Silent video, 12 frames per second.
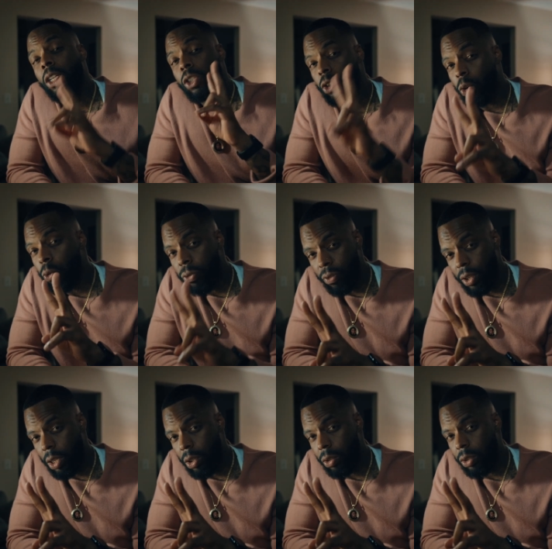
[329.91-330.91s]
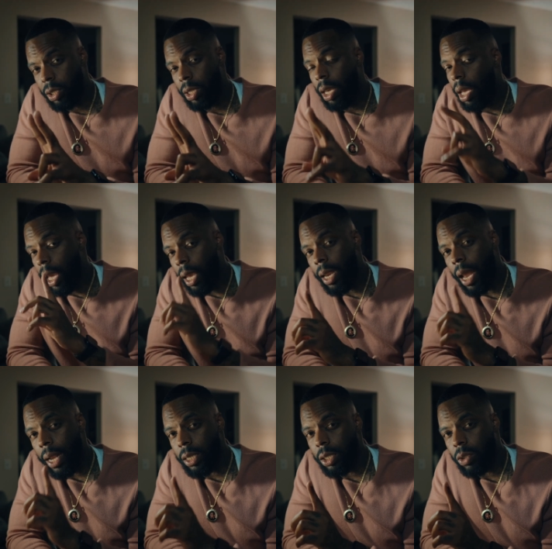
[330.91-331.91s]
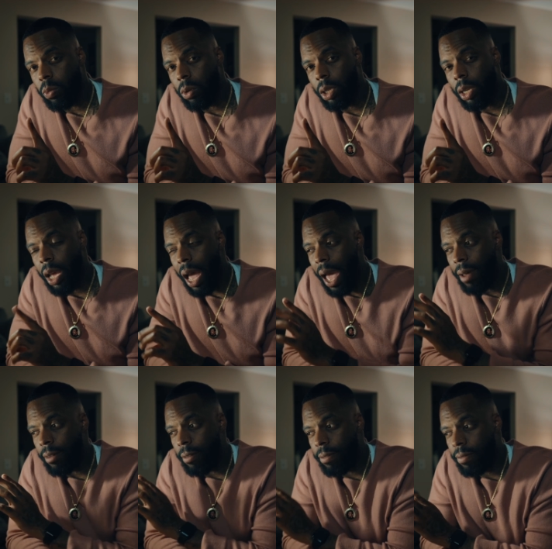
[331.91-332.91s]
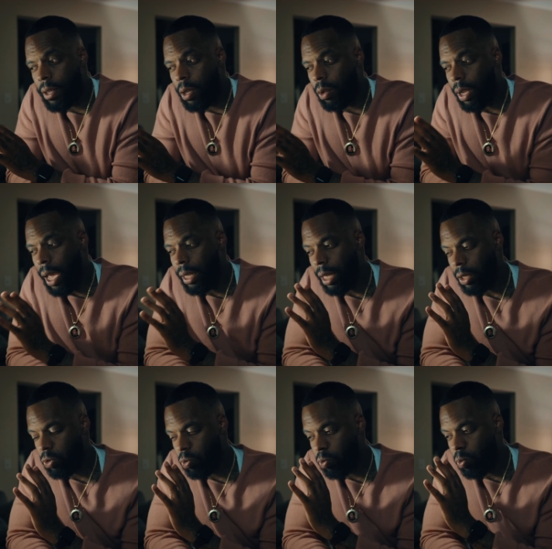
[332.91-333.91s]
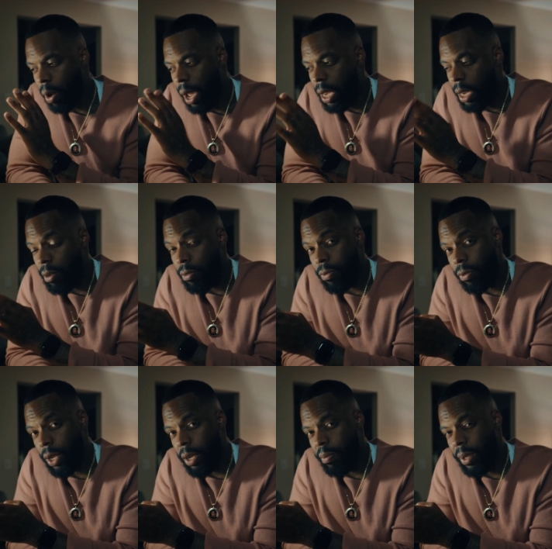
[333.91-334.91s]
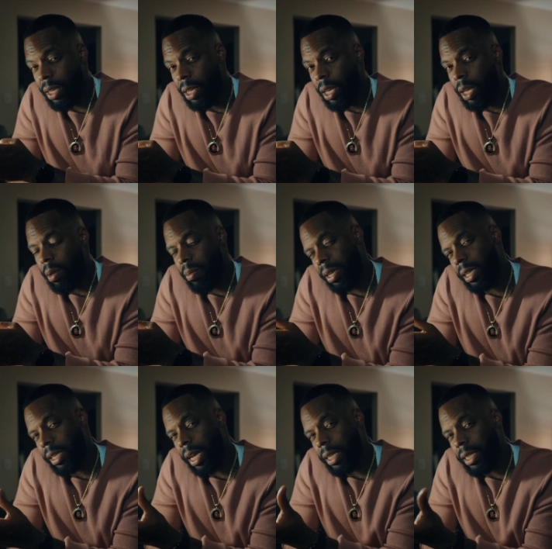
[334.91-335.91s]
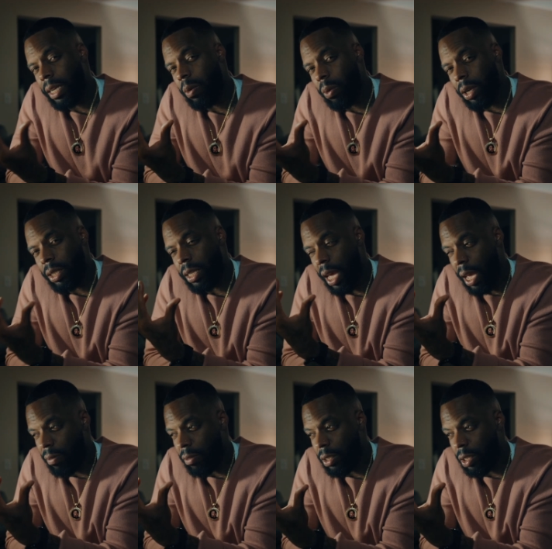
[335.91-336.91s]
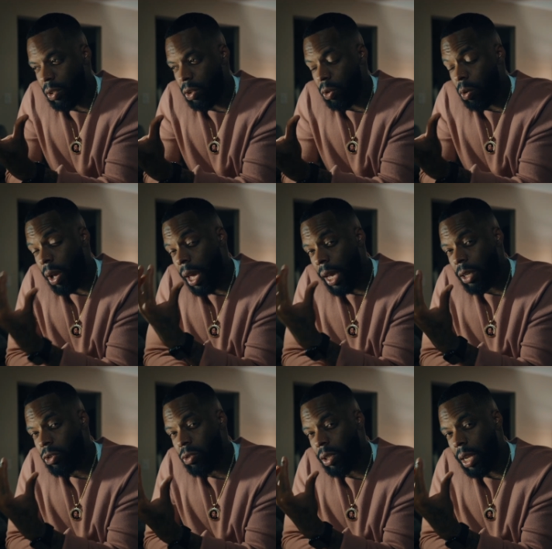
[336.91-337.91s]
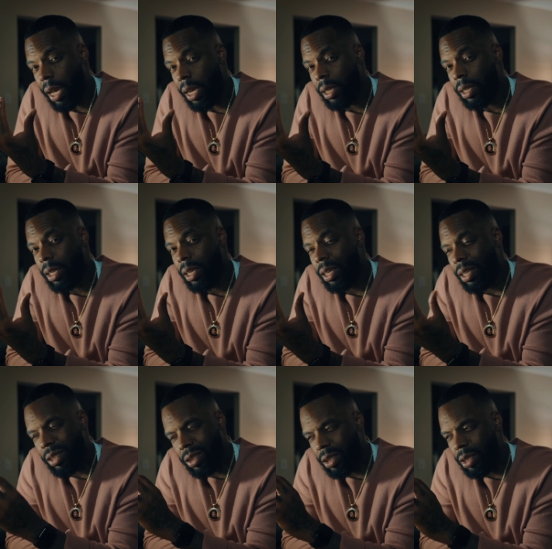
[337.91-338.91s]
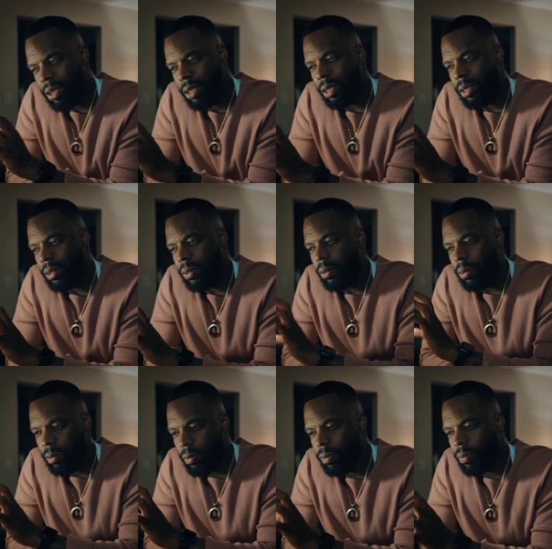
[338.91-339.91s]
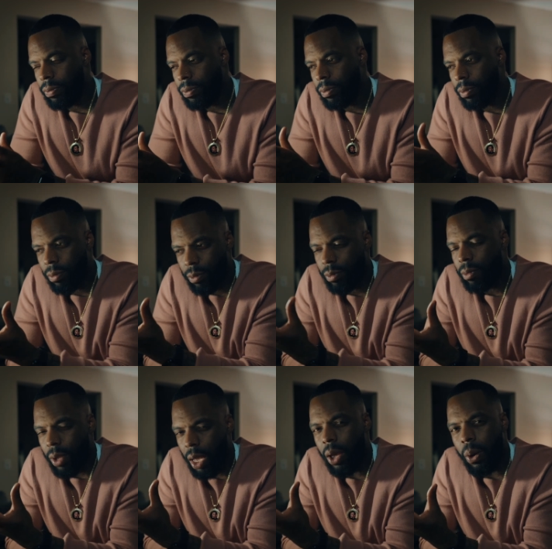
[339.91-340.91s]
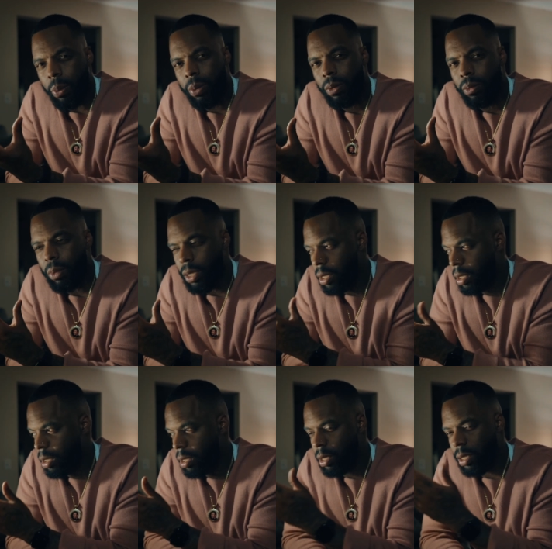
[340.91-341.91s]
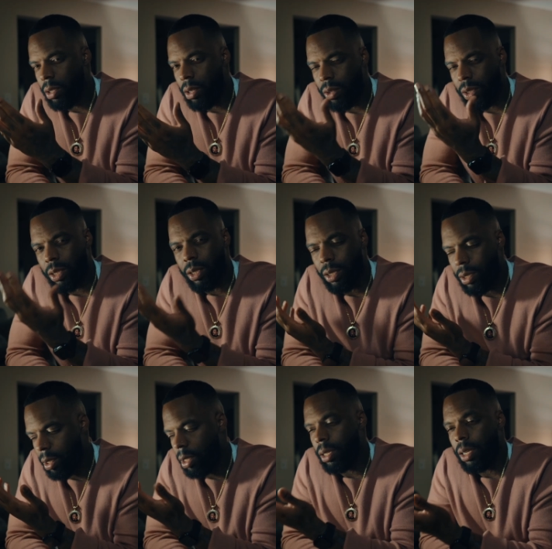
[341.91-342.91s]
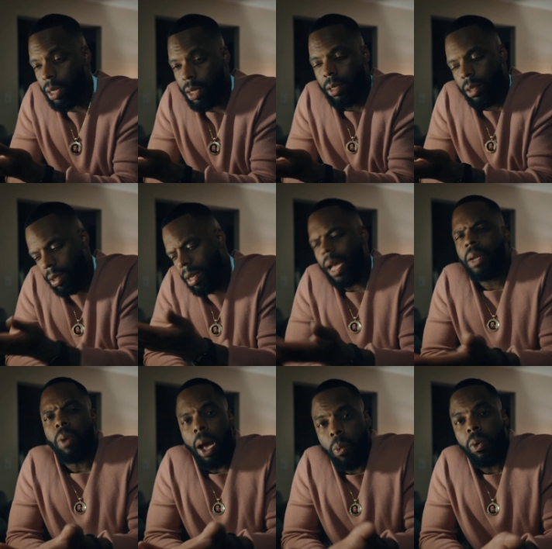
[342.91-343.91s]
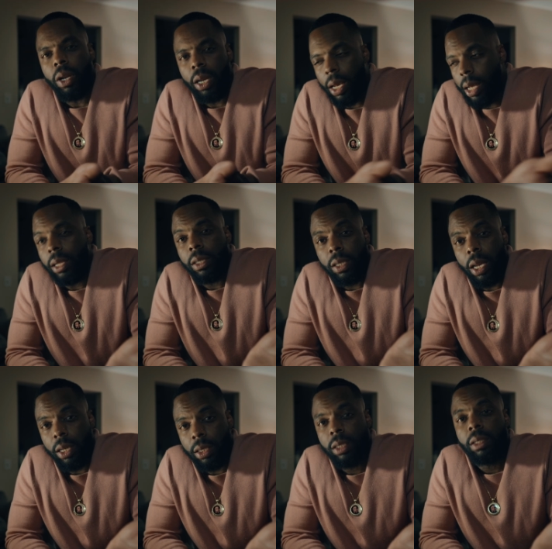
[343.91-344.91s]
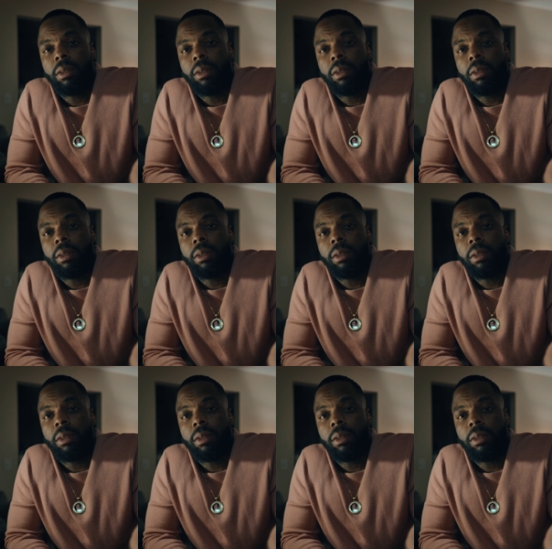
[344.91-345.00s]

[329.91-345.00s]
2 fills and not just one. I have a fill light that's right in front of me because I did want it to have just a little extra light just to help, because this, you know, it's just, I wanted it. It looks nice.